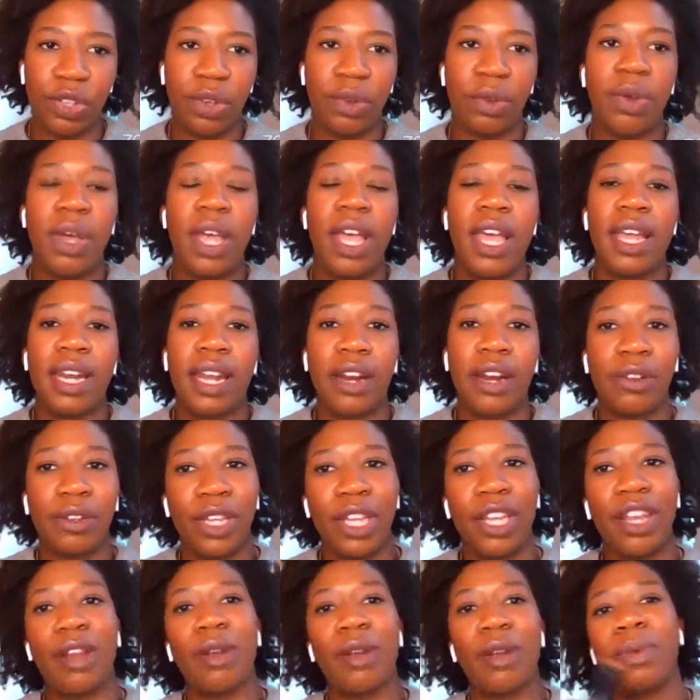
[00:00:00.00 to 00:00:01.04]
So not
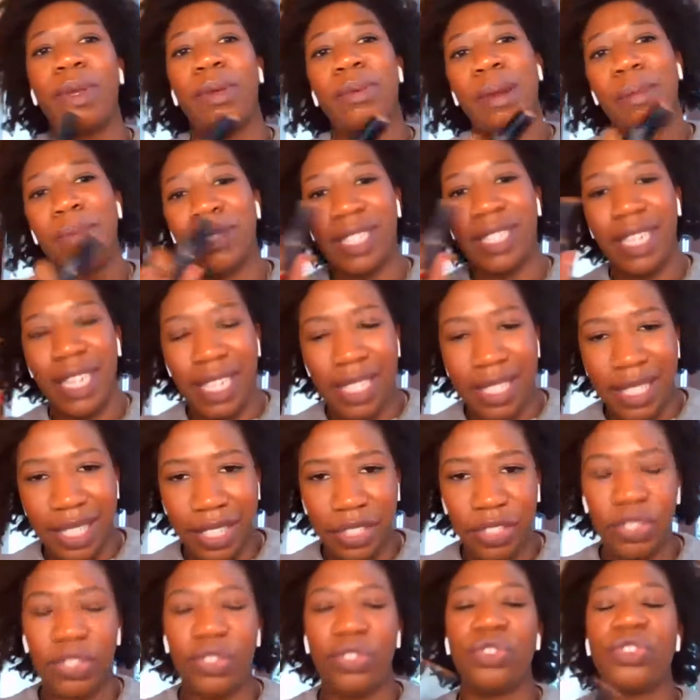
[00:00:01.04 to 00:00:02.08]
only are we representing
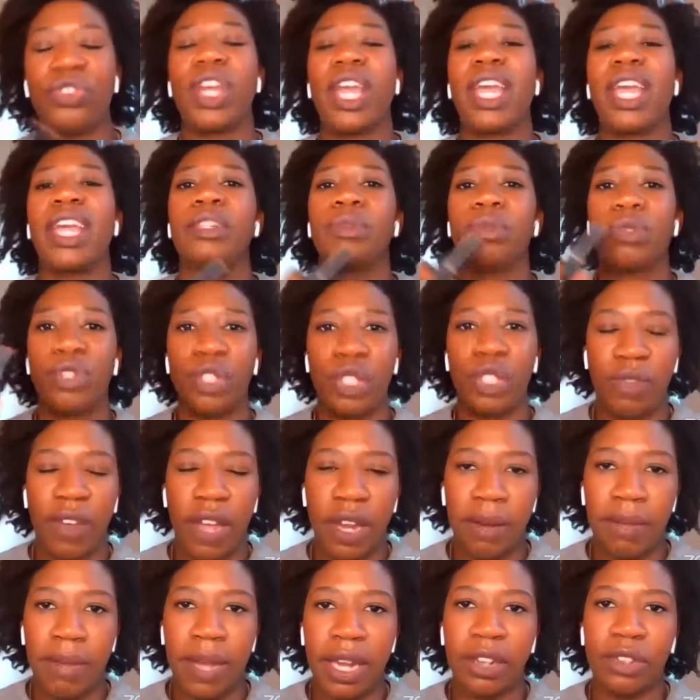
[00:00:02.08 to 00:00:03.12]
16 shades, which is
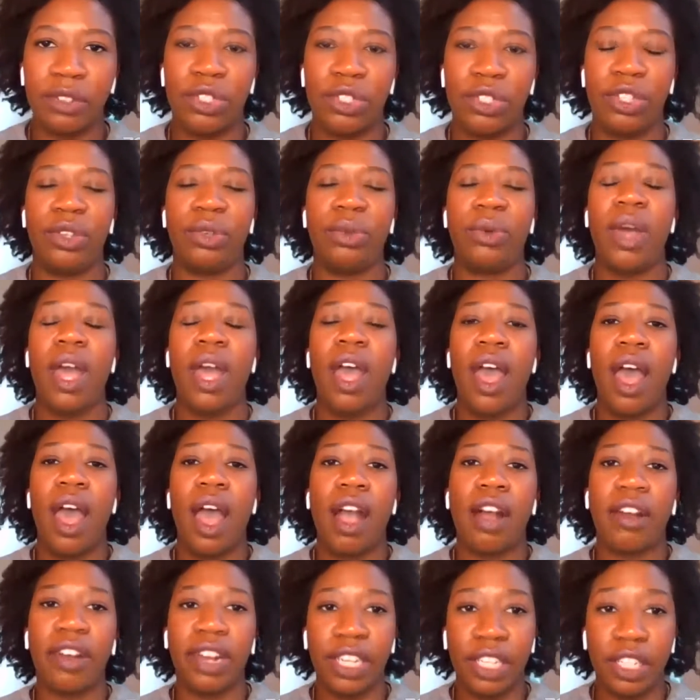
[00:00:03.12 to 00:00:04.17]
fundamental to
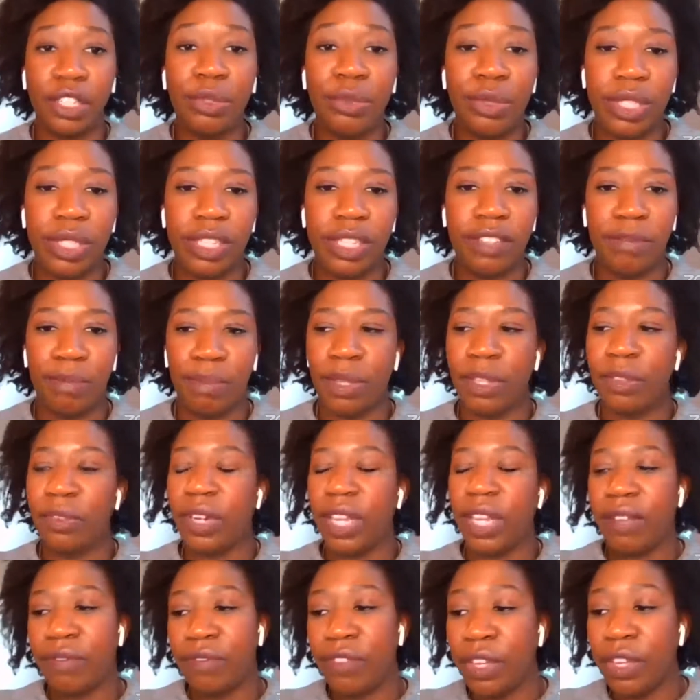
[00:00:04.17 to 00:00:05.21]
our inclusive
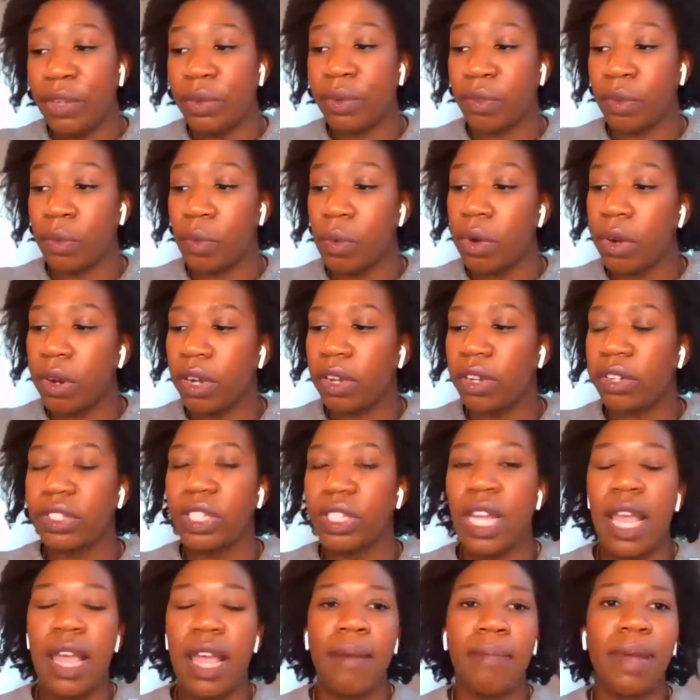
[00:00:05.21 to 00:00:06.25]
beauty view of the
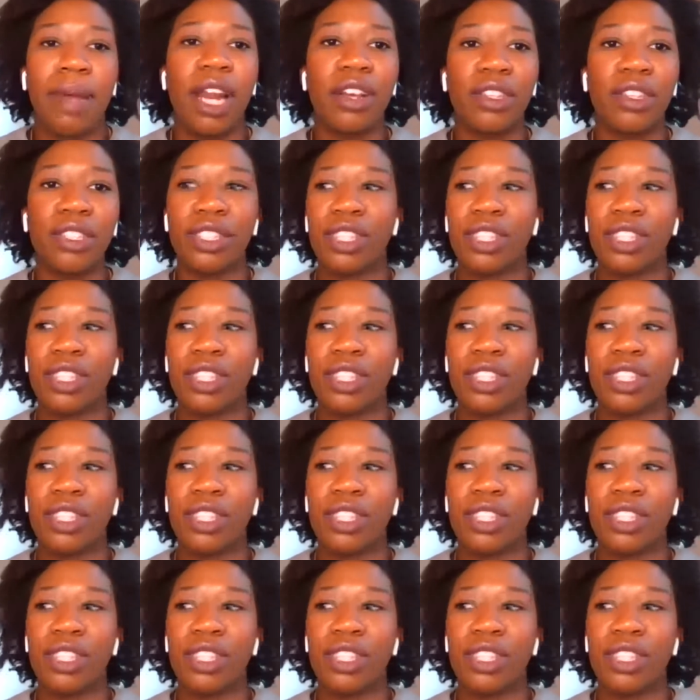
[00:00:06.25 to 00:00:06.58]
world, but